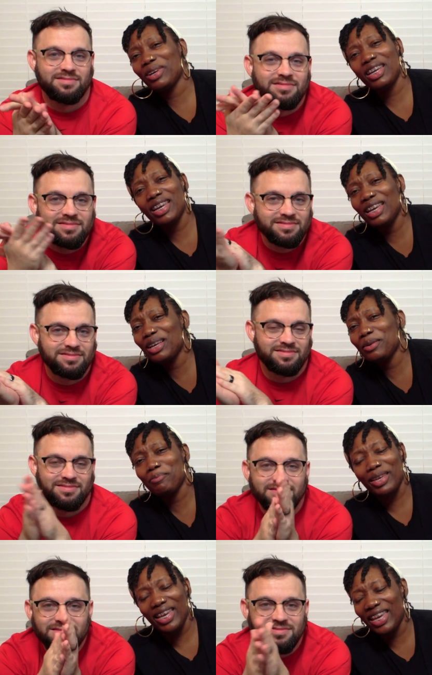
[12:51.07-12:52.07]
Speaker 1: will
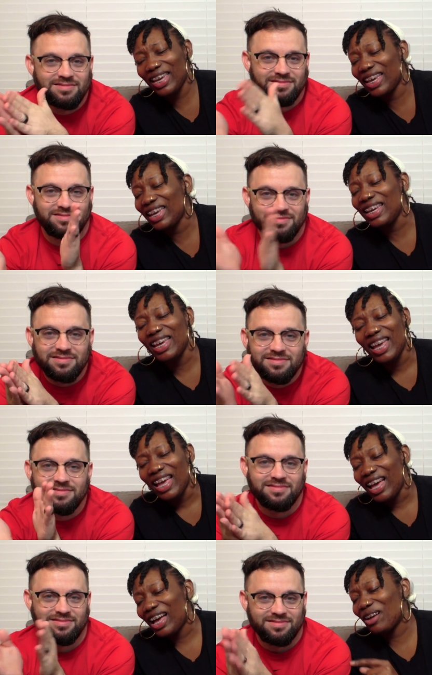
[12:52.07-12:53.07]
be
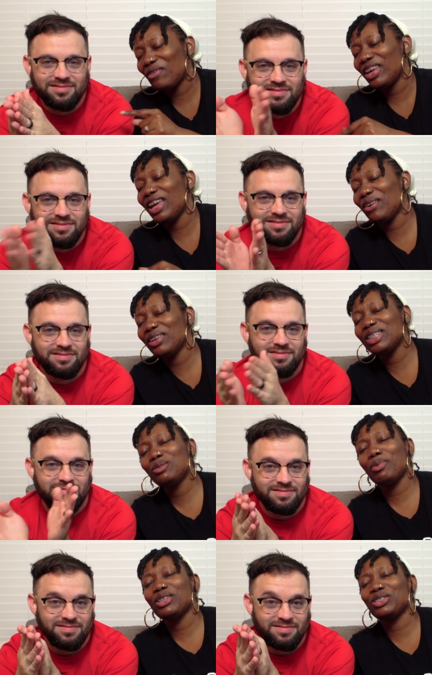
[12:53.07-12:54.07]
a very
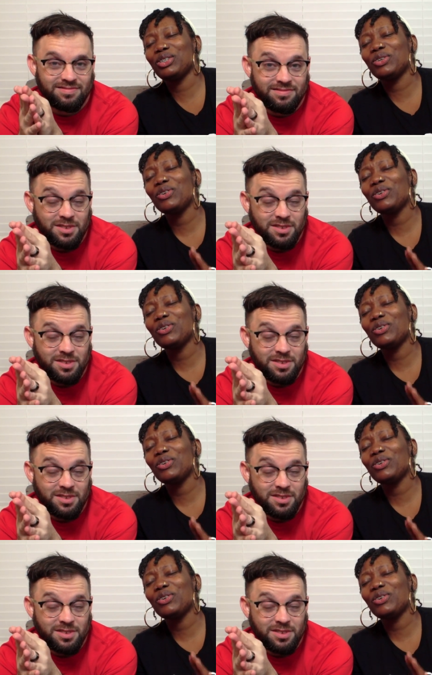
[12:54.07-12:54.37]
special